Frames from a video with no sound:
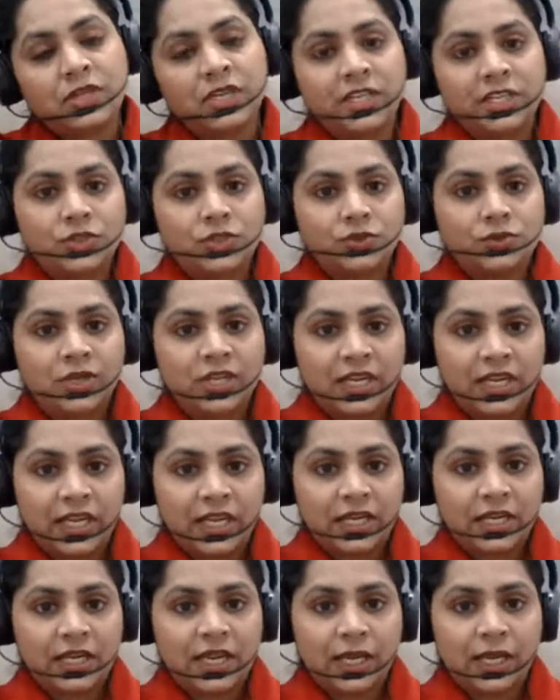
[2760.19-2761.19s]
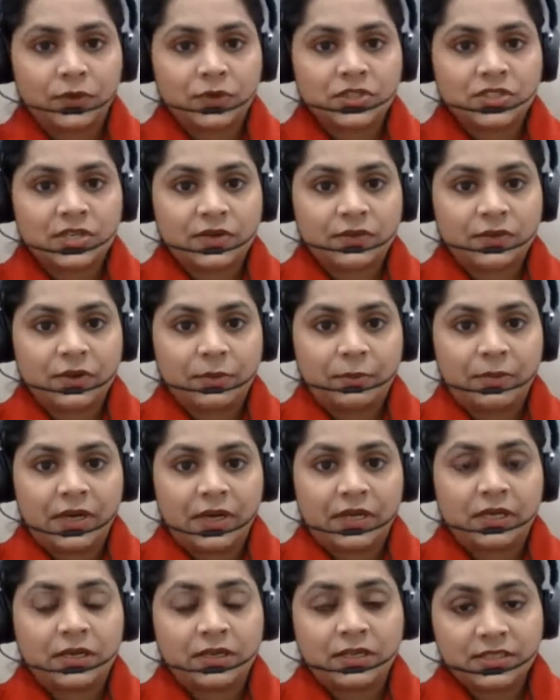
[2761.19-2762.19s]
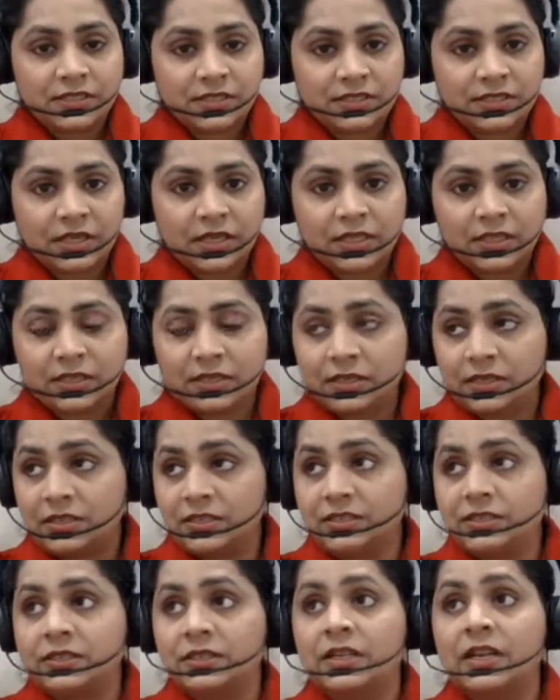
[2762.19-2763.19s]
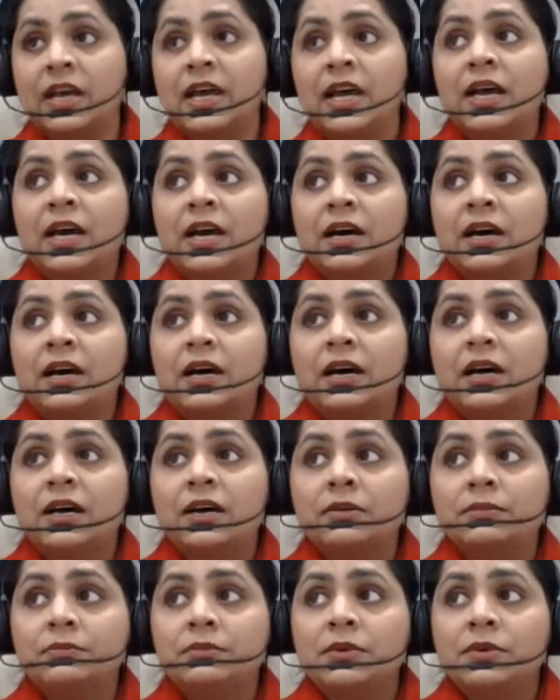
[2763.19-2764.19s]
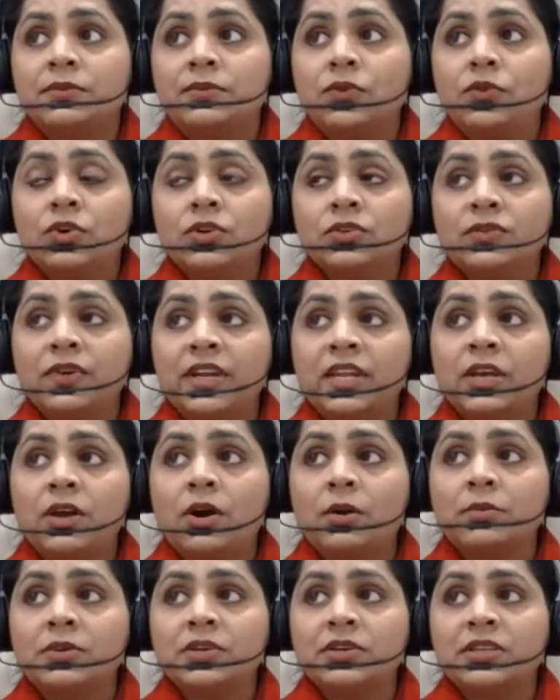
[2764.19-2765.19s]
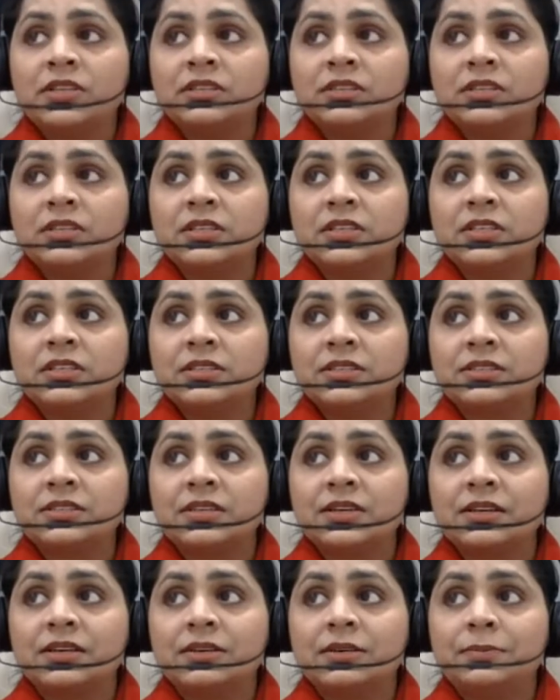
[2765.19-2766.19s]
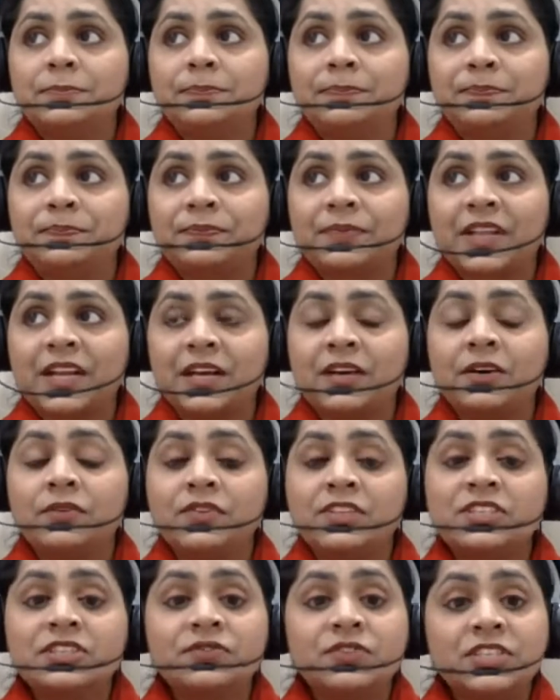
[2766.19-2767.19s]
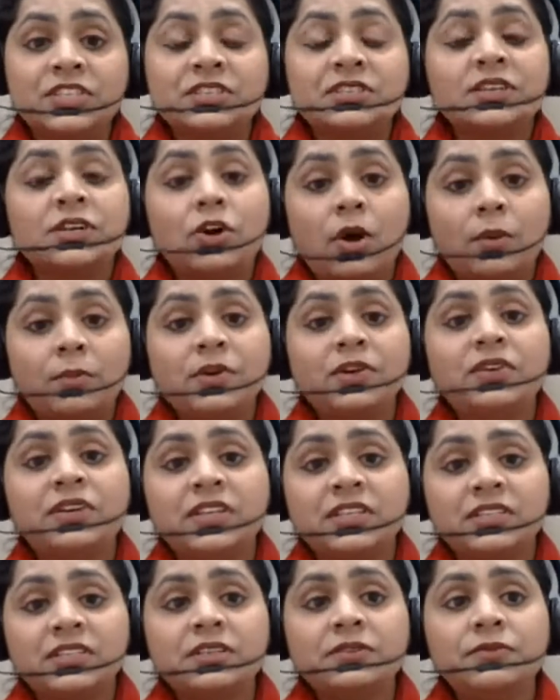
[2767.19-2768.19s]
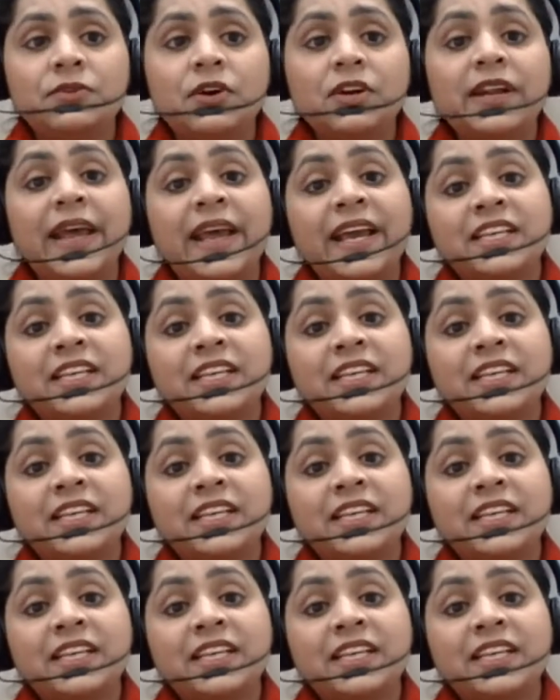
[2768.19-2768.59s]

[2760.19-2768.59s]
lead to delay in language development. This is another reason. The fourth very common reason is which is a common reason for